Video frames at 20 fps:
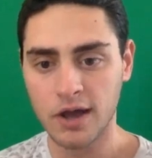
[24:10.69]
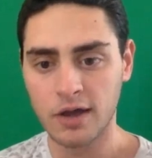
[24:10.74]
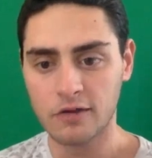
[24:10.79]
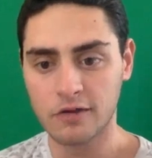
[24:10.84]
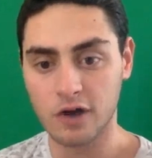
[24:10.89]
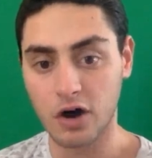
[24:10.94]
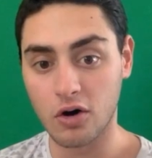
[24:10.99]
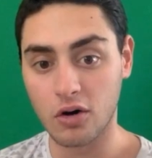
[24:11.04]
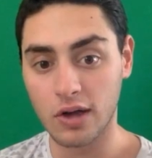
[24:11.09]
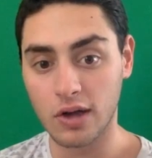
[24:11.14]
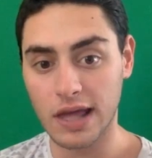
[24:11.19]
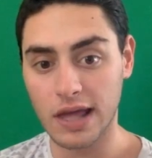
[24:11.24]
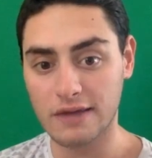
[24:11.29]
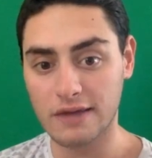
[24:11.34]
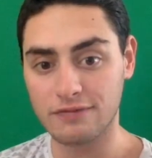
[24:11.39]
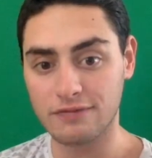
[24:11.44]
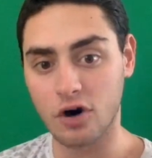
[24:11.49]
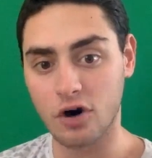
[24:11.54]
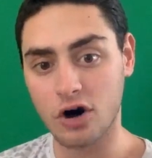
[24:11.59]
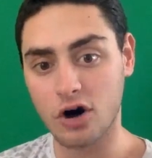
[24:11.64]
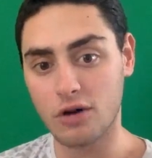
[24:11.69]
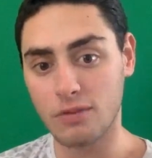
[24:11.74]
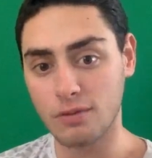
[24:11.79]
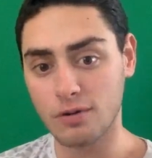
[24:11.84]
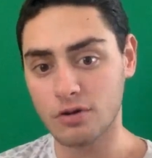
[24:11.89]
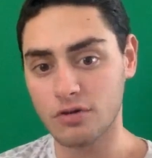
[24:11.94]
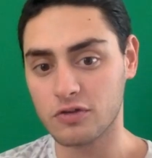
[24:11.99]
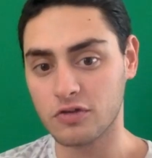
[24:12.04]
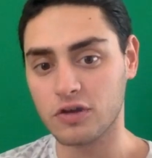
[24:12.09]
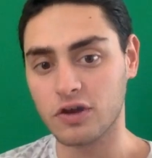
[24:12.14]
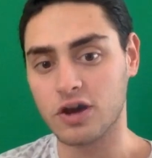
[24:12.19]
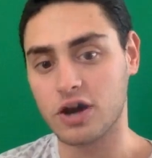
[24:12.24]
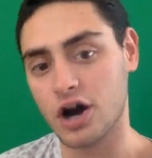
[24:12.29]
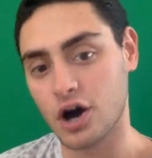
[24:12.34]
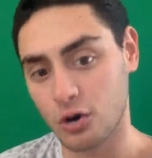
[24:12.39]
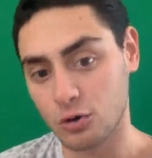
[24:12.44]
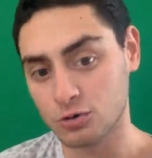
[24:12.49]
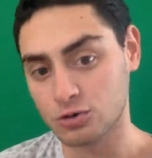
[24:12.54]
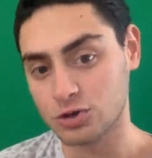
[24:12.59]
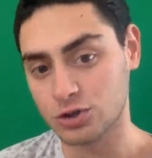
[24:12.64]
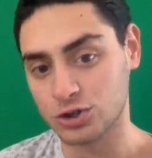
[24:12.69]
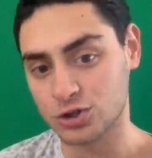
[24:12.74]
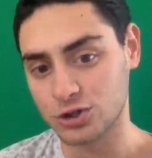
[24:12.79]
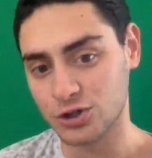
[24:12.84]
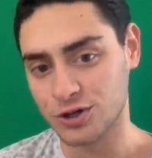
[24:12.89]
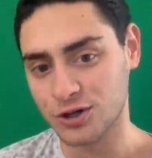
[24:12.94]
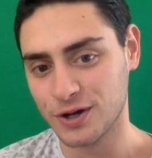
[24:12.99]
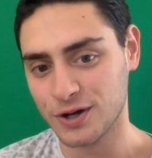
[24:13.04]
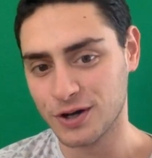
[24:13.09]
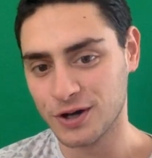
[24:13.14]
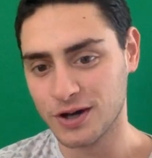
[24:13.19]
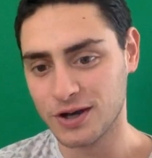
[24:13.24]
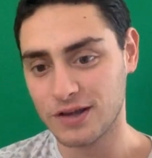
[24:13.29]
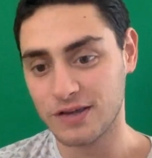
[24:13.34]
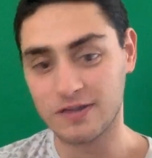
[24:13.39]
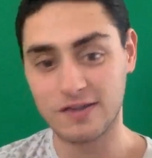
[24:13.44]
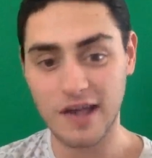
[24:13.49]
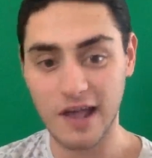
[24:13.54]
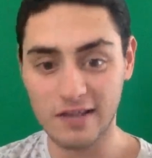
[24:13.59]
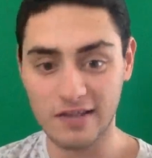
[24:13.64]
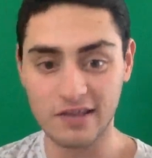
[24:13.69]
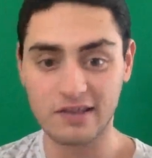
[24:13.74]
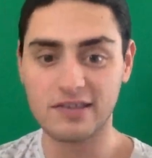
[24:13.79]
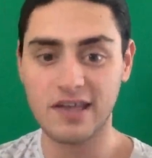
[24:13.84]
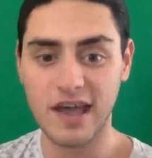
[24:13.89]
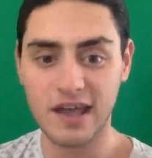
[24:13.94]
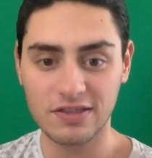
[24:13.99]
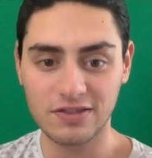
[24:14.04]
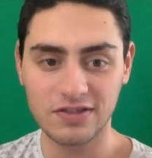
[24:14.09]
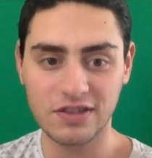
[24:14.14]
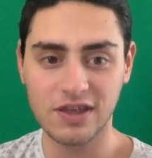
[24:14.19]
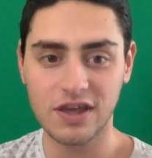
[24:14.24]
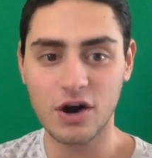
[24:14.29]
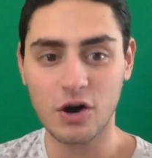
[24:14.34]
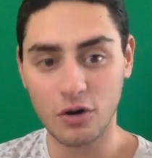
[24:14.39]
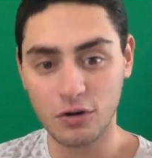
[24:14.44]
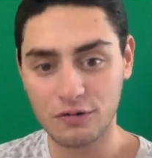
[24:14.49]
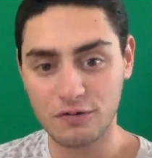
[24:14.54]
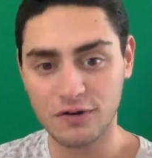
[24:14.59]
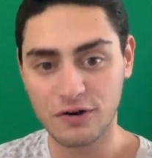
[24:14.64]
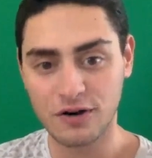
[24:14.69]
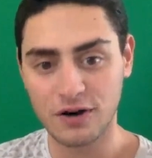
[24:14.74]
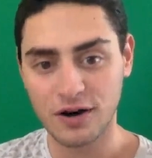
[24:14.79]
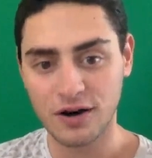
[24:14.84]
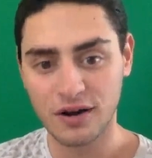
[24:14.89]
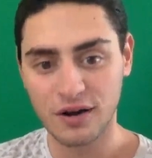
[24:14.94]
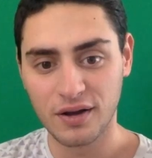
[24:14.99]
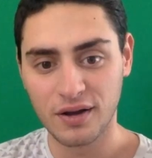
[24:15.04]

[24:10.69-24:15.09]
So if Auburn's coach said to take the over,